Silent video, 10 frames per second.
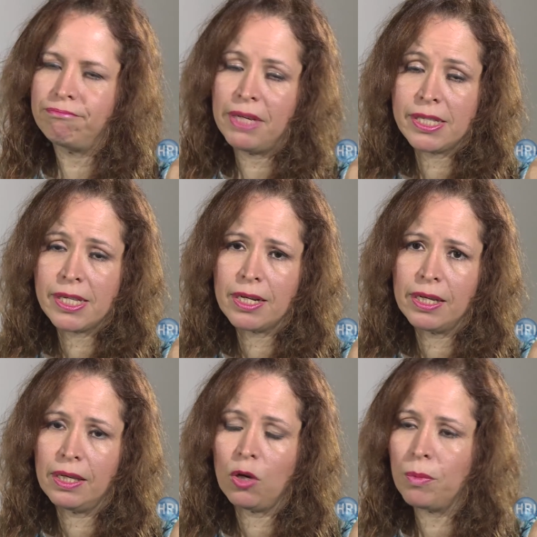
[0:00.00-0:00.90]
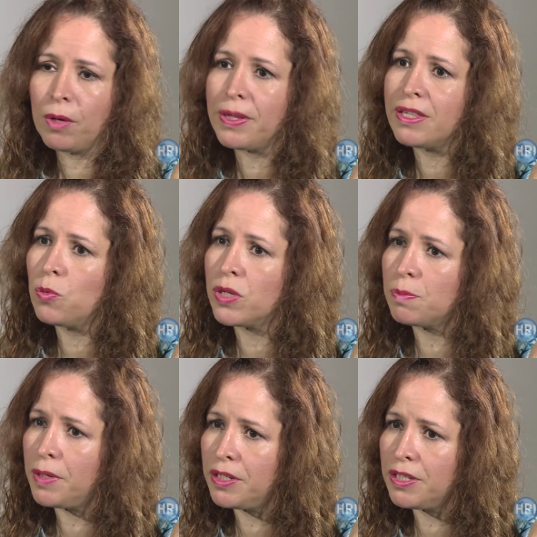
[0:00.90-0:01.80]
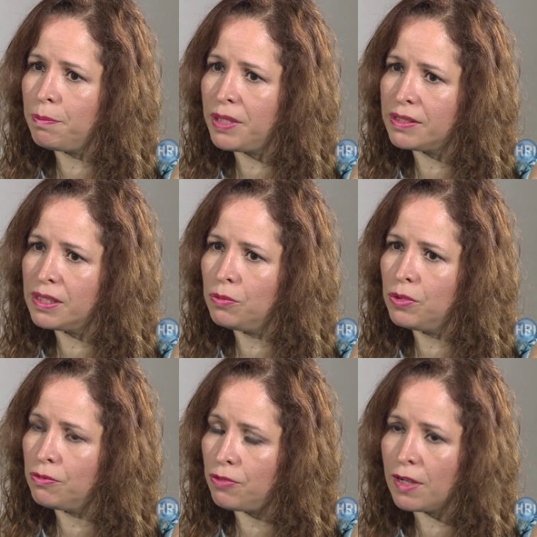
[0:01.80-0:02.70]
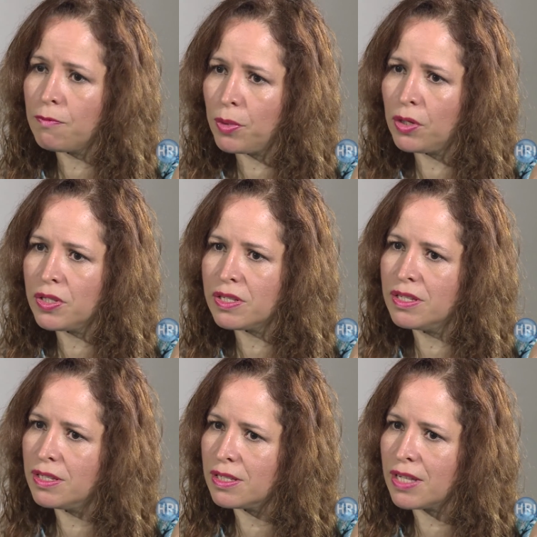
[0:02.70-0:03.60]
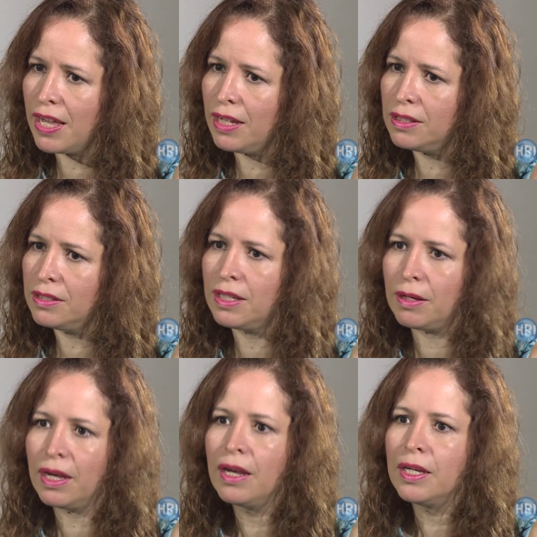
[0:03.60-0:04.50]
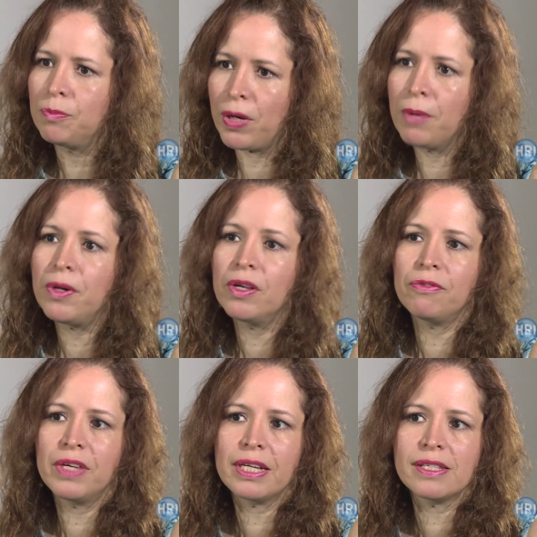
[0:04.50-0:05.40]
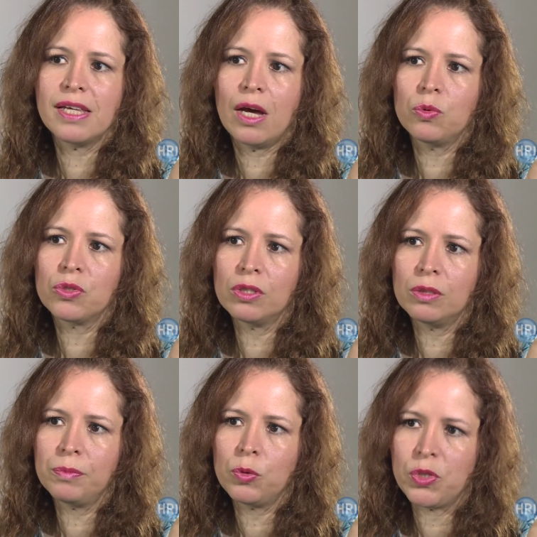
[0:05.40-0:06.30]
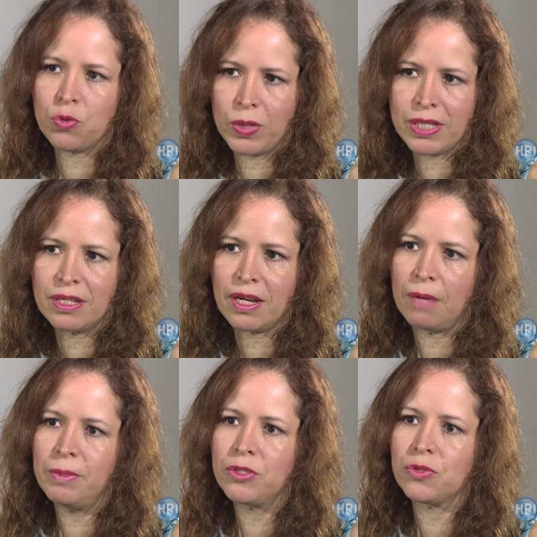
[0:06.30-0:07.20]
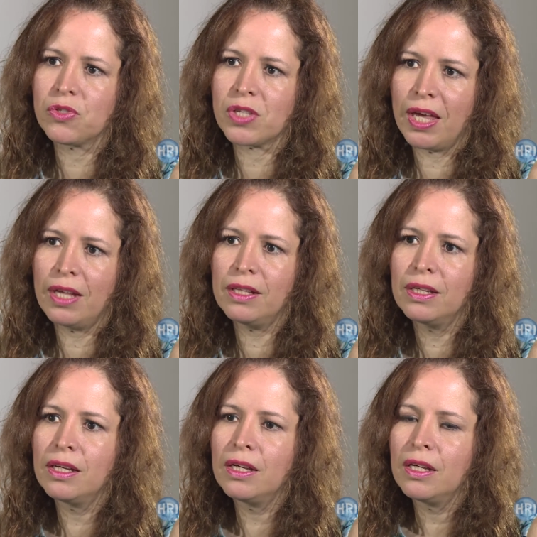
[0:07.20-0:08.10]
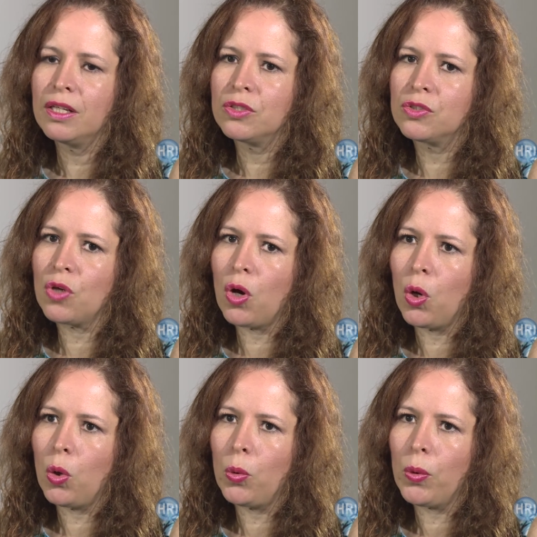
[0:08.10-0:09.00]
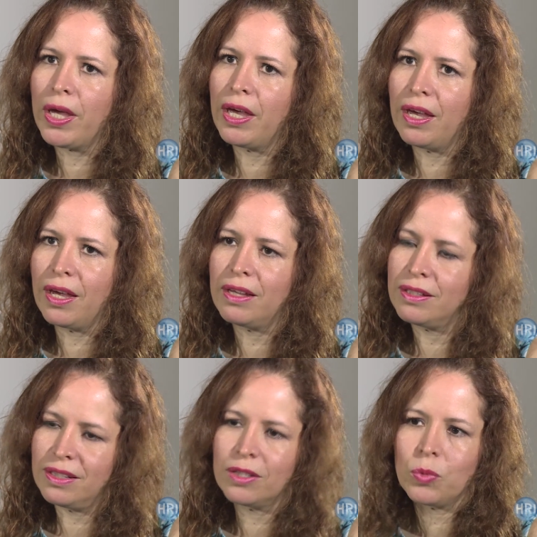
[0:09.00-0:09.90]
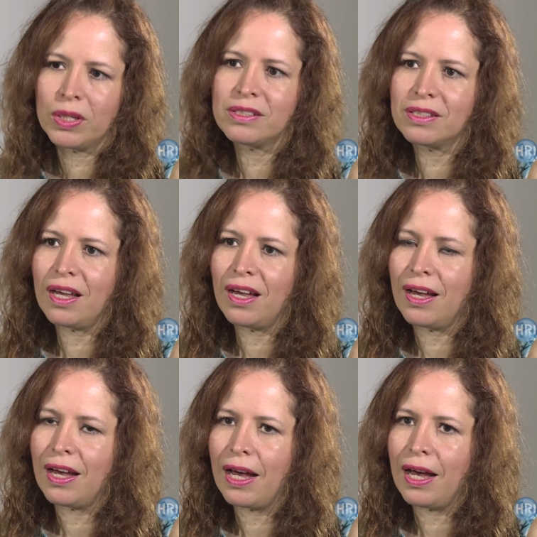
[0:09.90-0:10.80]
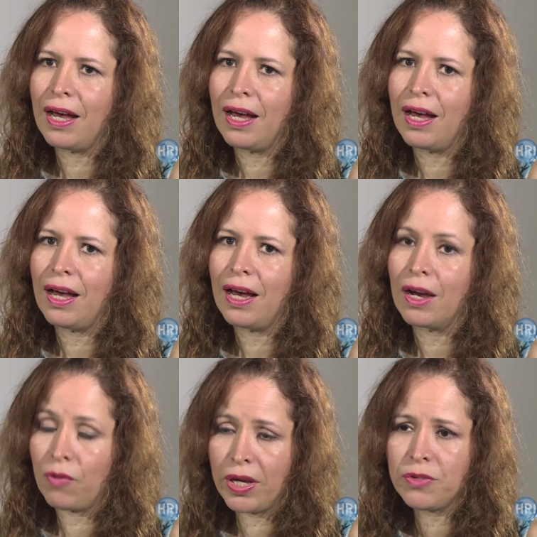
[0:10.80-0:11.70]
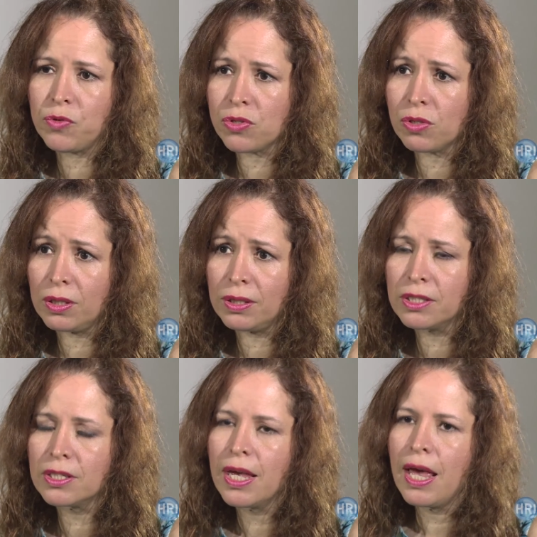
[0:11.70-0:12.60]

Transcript: basically, homeopathy was better than placebo in five points in the scale, in the primary efficacy outcome, which was the Hamilton scale. So uh, that was a, a, a great result.